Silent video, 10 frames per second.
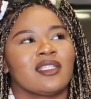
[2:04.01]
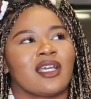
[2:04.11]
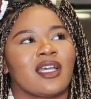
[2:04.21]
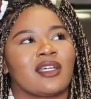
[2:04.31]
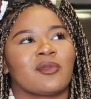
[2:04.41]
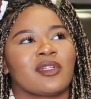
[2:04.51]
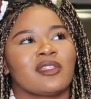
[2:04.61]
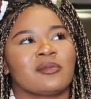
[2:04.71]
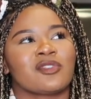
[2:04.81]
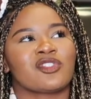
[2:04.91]
I wanted
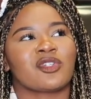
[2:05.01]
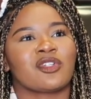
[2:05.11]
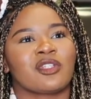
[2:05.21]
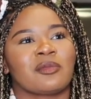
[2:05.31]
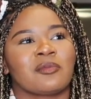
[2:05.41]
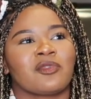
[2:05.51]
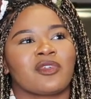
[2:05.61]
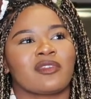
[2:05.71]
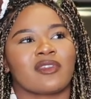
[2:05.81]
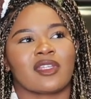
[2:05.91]
them to show a little bit
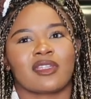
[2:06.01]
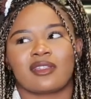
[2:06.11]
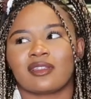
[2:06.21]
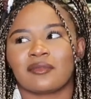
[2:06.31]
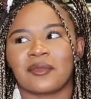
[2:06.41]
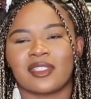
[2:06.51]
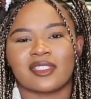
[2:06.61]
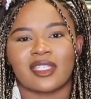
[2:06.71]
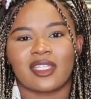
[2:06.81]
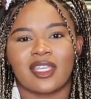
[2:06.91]
more of like me
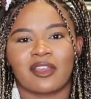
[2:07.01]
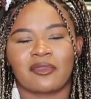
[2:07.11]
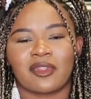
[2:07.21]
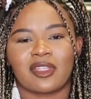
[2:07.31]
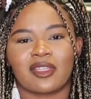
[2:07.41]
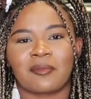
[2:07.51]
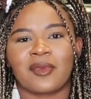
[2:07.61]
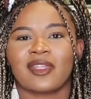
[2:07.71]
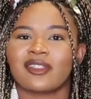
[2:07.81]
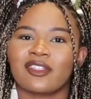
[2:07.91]
singing, I feel like.
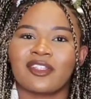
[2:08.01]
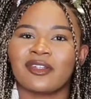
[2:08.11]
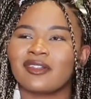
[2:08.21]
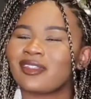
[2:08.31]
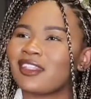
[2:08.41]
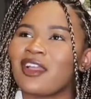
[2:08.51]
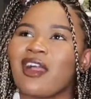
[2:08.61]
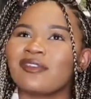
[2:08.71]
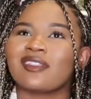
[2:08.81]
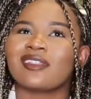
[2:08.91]
But you know,
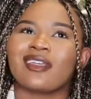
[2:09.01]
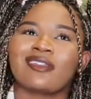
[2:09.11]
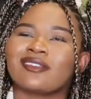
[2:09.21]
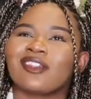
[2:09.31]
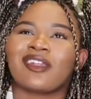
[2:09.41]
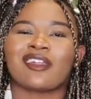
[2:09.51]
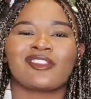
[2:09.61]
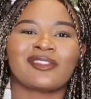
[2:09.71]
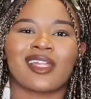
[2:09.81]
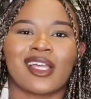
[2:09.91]
obviously they're not
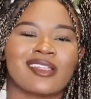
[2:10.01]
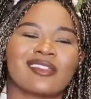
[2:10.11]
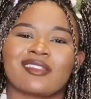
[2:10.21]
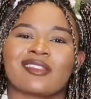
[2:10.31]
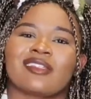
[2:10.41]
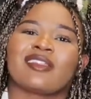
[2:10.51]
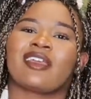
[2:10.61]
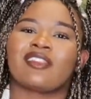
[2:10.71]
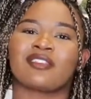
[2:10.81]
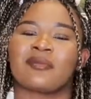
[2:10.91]
gonna do that because
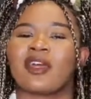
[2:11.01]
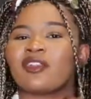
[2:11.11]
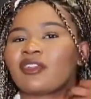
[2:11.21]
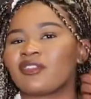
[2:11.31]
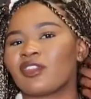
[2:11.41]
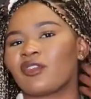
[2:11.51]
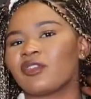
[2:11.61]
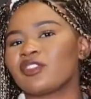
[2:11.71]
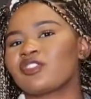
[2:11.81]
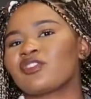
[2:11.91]
it doesn't matter. They're
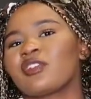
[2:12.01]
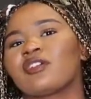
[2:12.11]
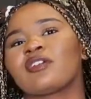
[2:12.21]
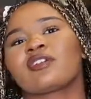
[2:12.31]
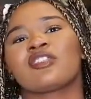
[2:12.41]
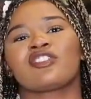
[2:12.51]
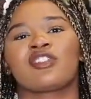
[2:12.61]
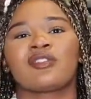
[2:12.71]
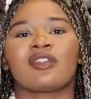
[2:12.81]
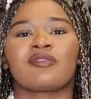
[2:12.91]
only just trying to
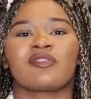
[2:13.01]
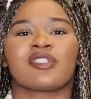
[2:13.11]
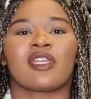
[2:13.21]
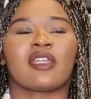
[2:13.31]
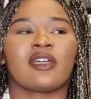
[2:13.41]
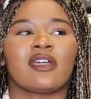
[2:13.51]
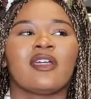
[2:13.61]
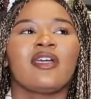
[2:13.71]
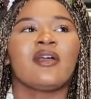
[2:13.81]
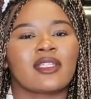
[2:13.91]
continue it on for Sienna.
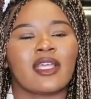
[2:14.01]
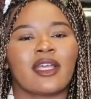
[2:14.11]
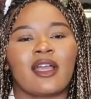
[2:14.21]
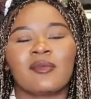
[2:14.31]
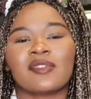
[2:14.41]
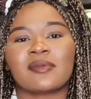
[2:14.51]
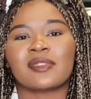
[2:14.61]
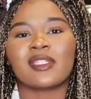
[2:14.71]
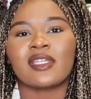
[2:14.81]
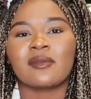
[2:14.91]
Yeah, I was
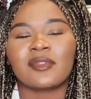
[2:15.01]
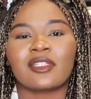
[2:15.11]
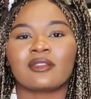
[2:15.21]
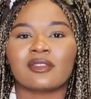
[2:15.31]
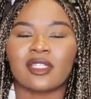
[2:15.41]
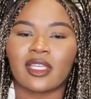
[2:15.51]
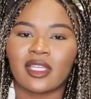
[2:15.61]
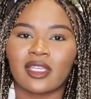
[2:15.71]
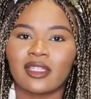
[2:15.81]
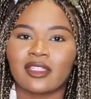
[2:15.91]
upset, but then I was
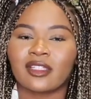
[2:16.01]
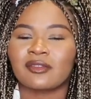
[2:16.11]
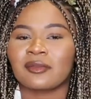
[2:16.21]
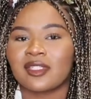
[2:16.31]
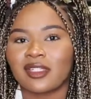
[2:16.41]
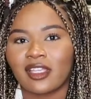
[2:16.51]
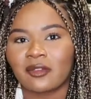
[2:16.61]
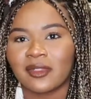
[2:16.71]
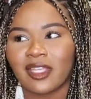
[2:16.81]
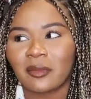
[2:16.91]
okay. And then I was upset again
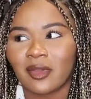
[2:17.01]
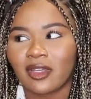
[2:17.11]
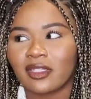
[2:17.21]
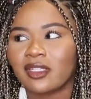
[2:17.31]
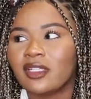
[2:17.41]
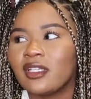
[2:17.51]
when it came on.